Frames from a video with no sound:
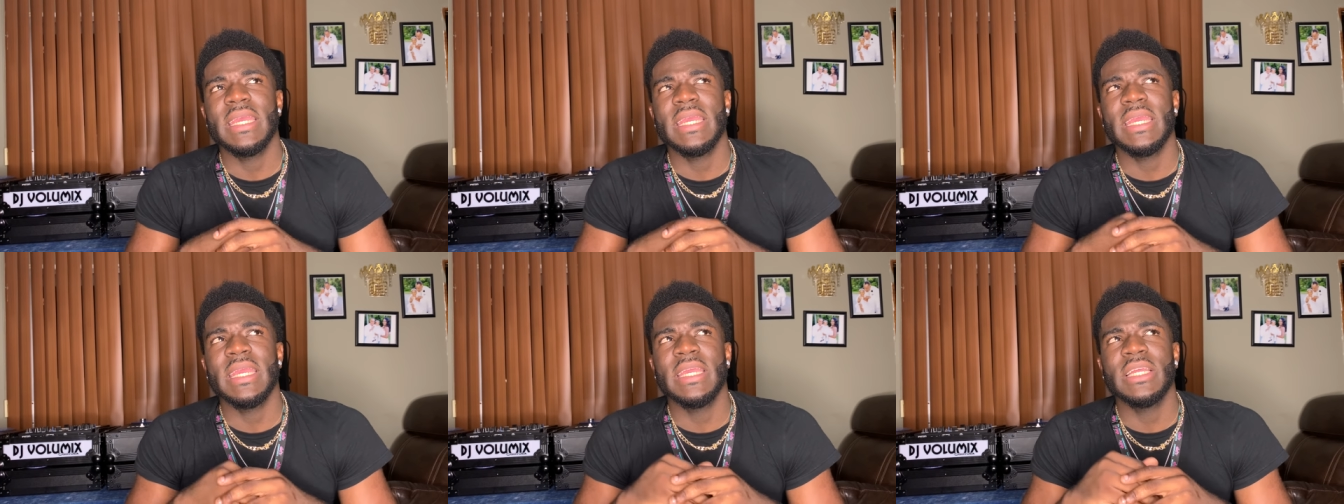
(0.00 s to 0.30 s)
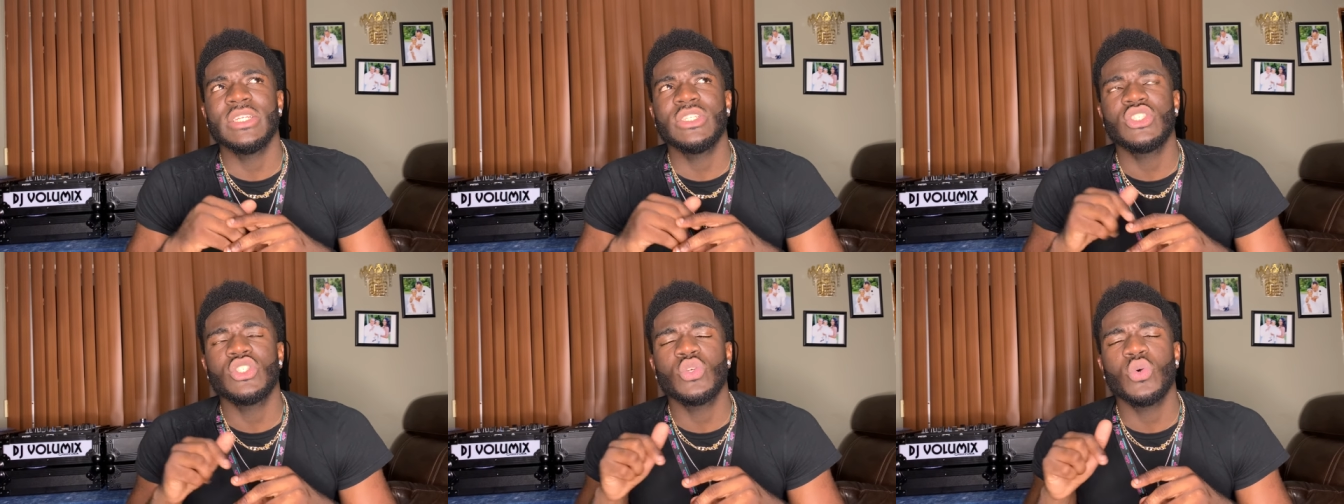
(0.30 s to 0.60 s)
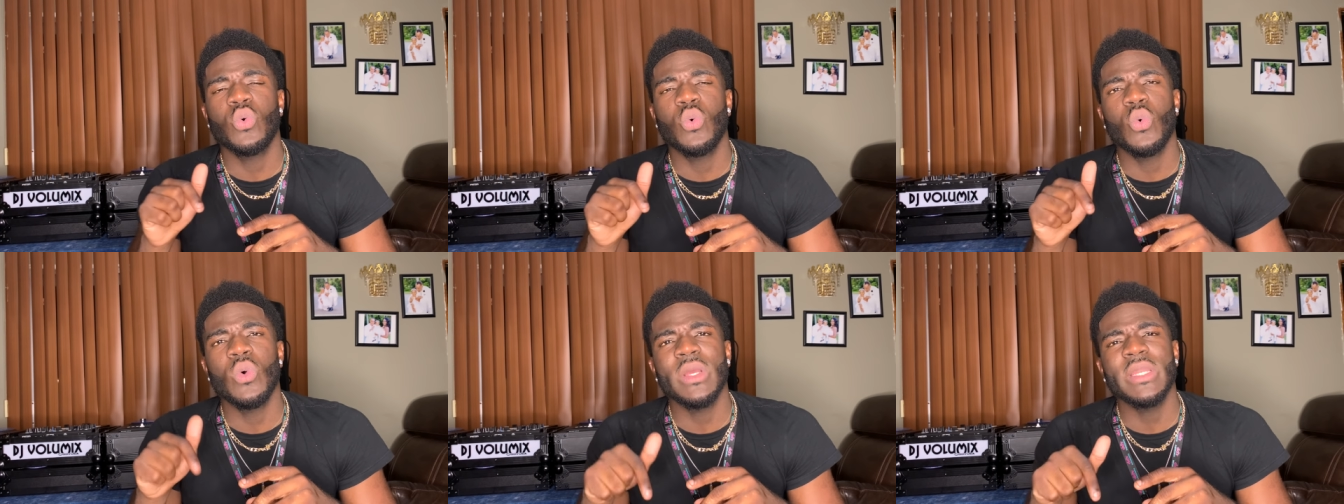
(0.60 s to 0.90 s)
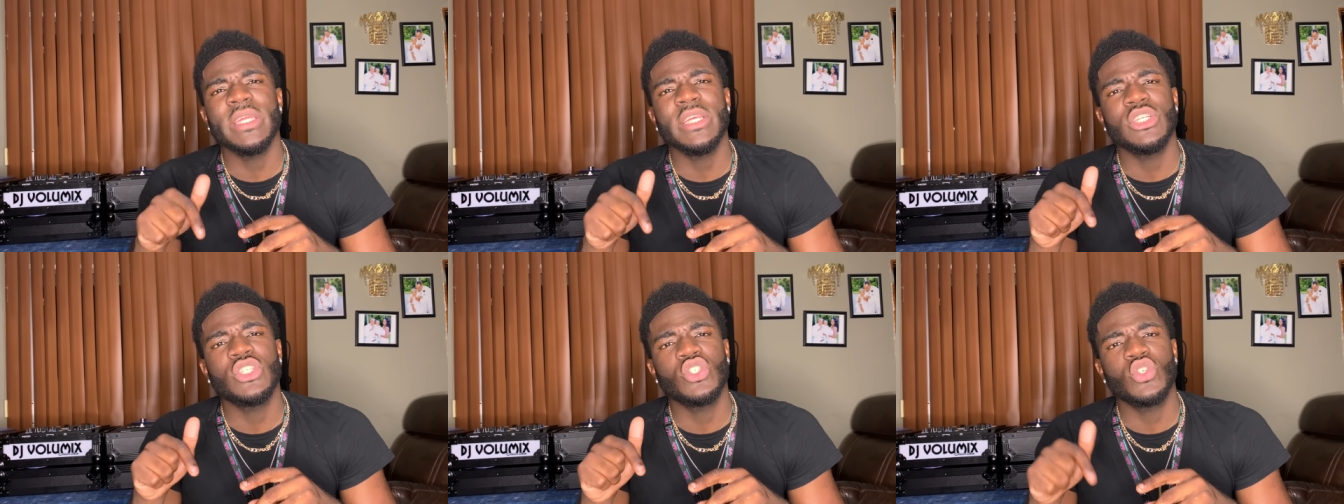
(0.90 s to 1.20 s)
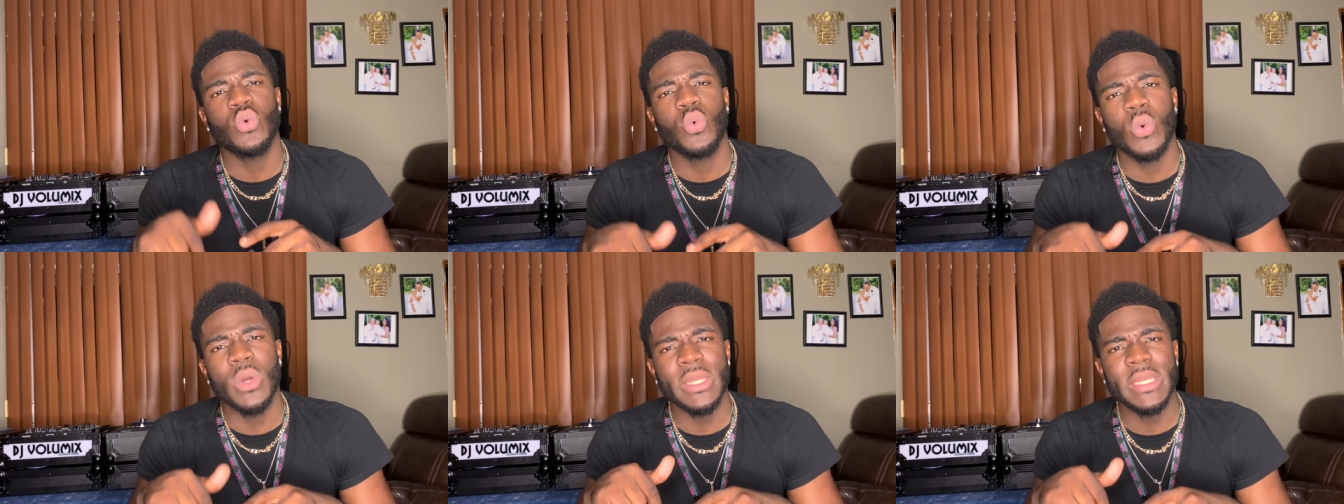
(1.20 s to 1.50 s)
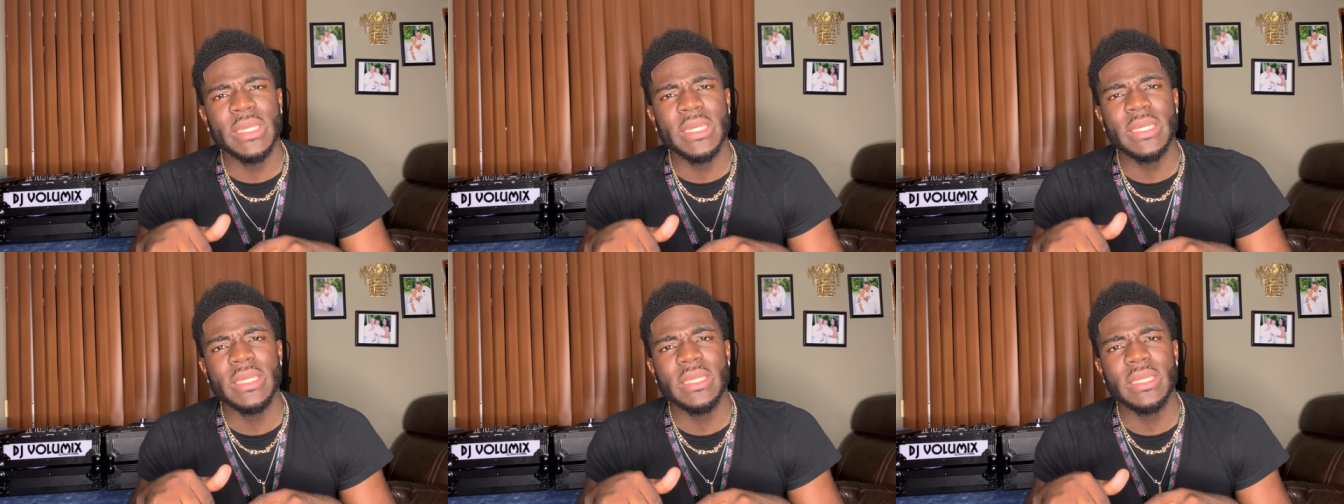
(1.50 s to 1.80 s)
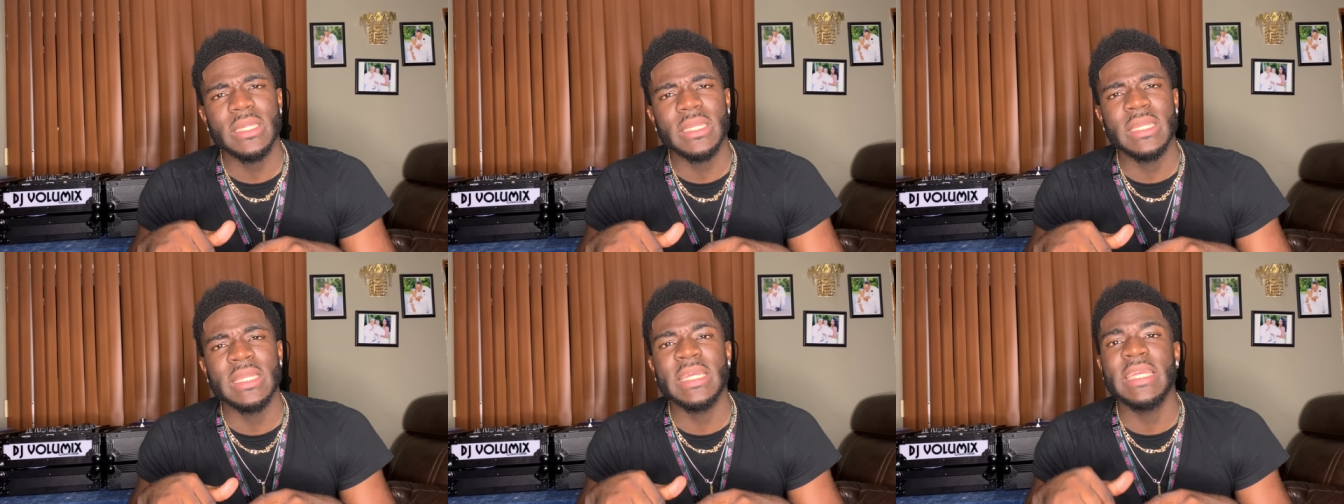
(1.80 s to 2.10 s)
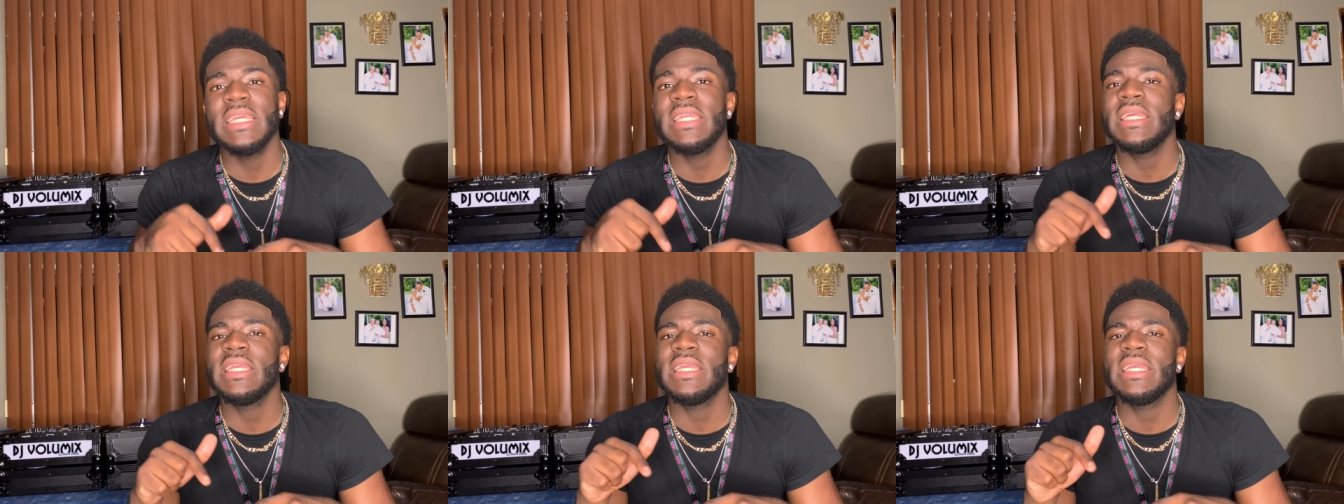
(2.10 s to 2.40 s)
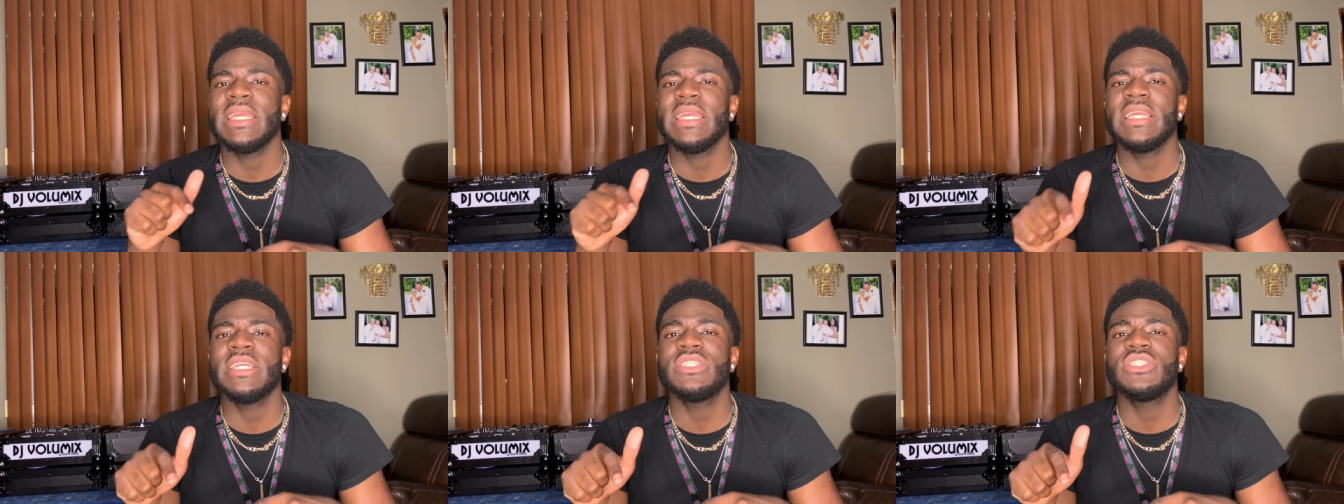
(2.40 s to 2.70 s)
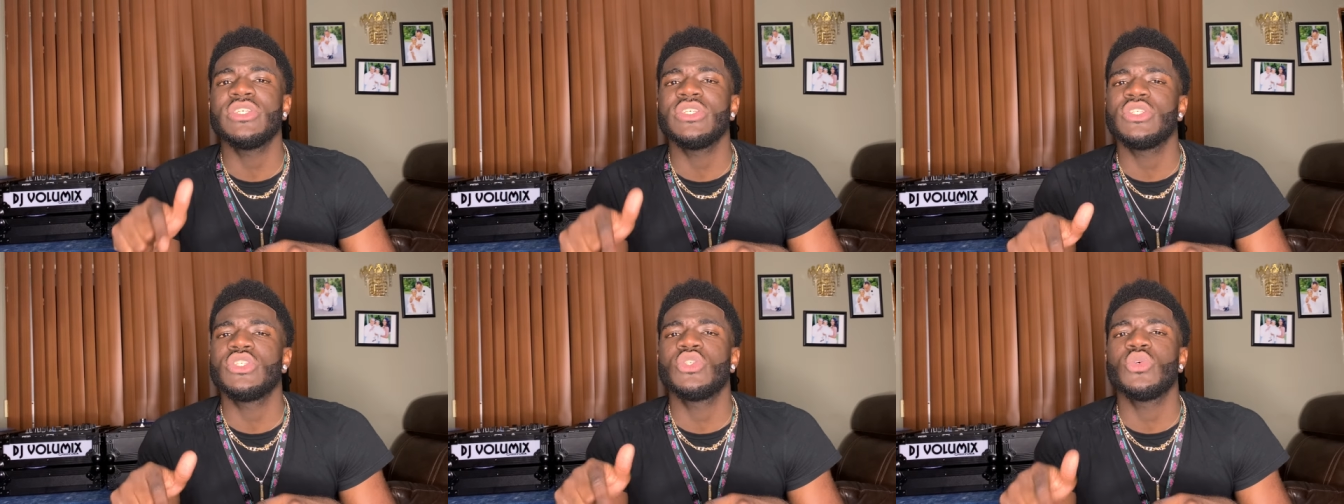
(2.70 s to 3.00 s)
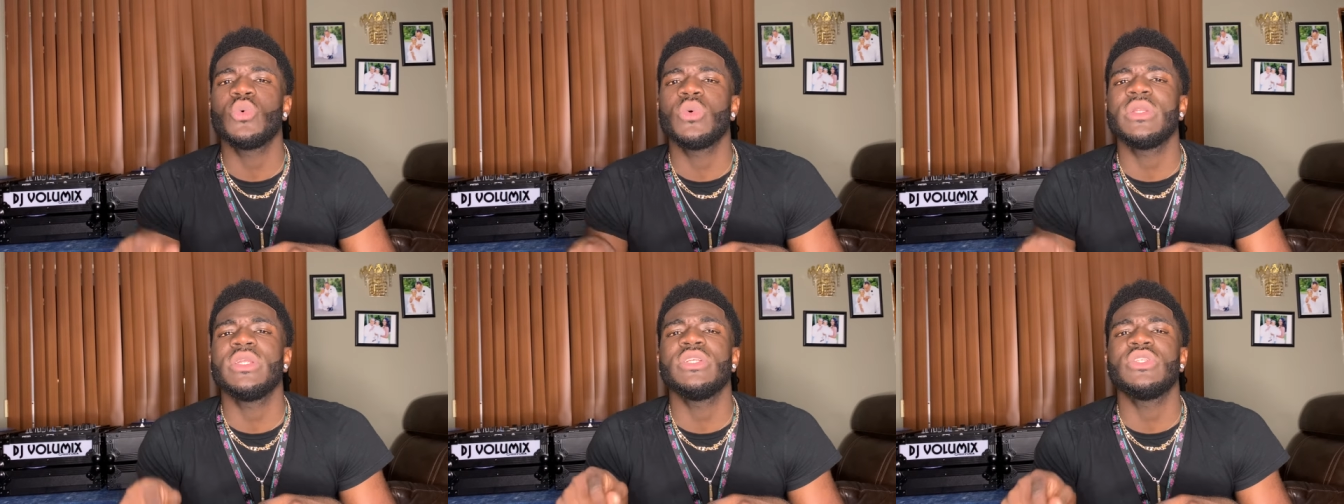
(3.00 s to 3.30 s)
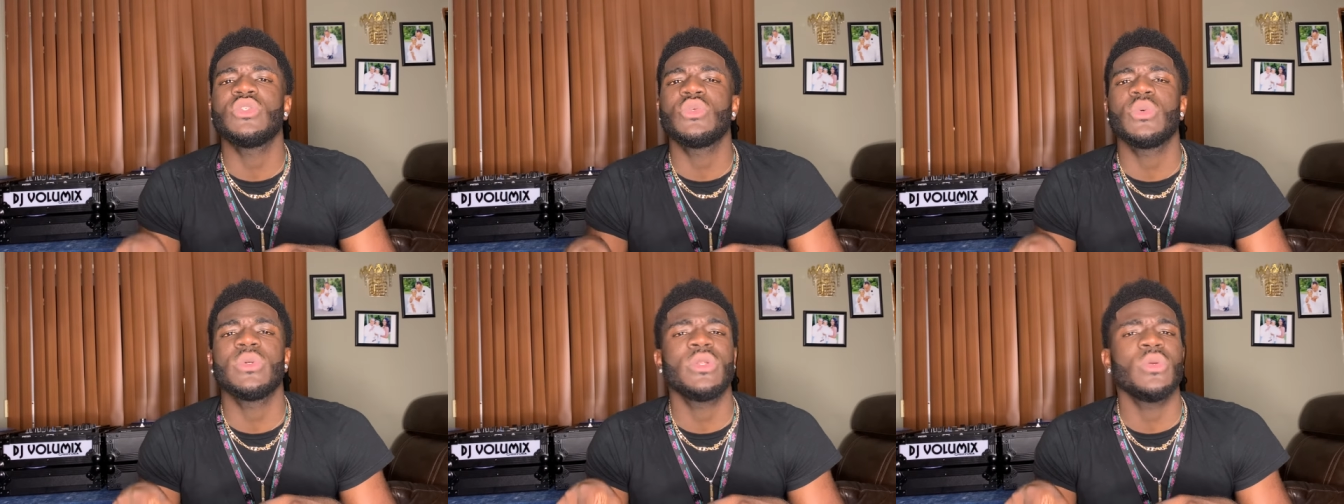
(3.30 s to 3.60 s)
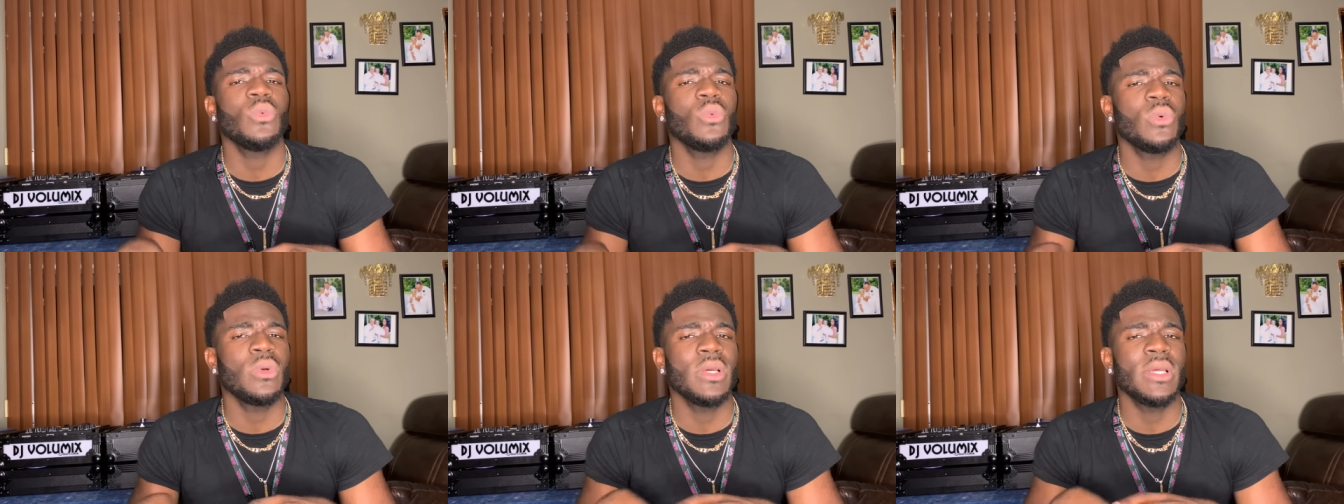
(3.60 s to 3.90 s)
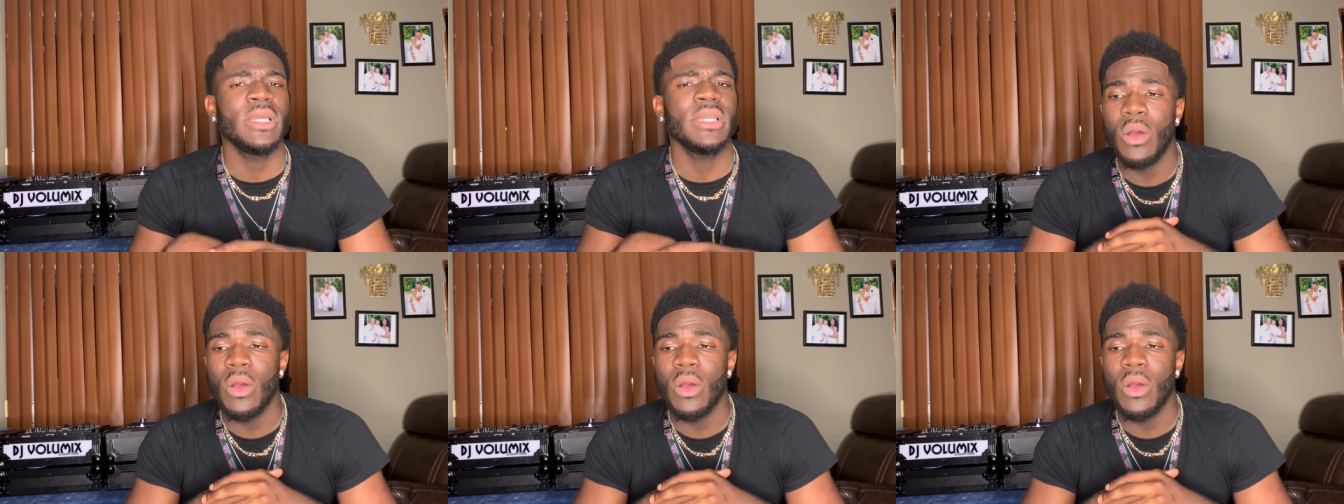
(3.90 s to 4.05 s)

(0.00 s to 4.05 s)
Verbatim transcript: in 2020 leading into 2021,